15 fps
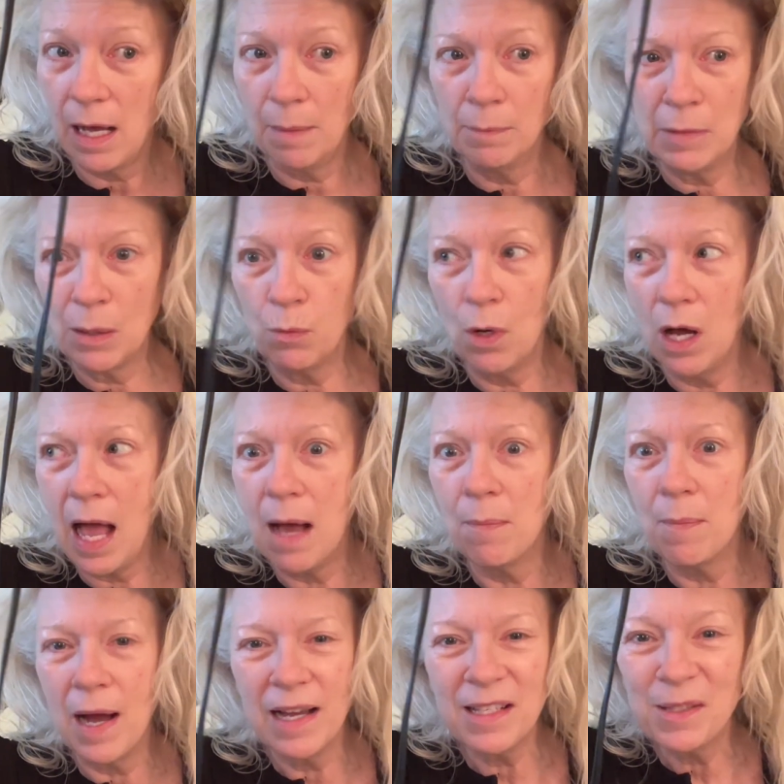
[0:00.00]
i'm like well how
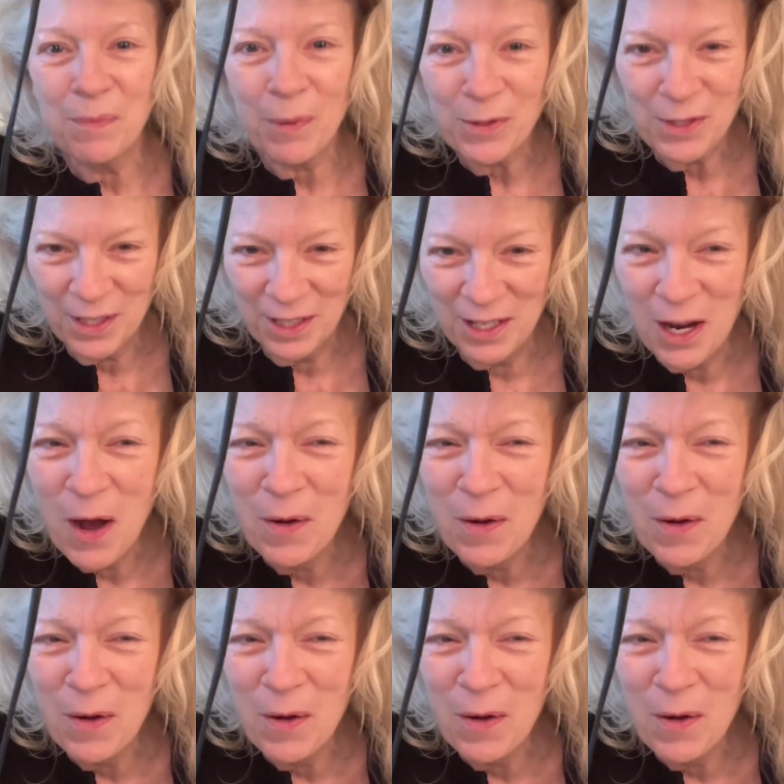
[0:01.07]
am i supposed to know